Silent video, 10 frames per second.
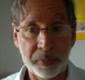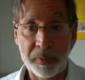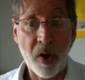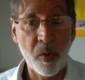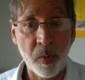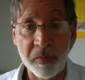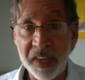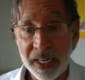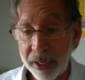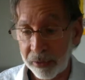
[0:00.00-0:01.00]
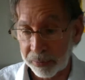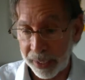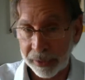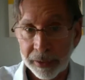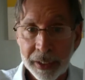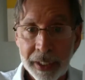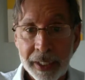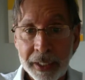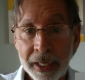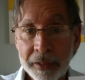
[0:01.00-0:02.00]
home videos, man.
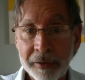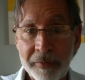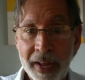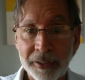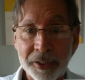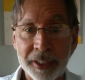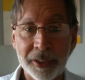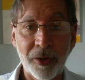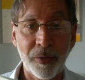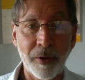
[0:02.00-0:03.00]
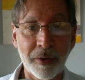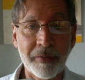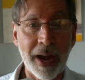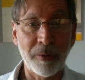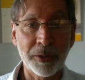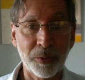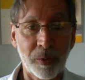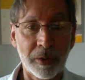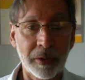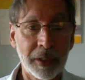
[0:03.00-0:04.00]
Nothing fancy in coronavirus
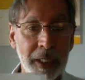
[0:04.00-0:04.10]
world.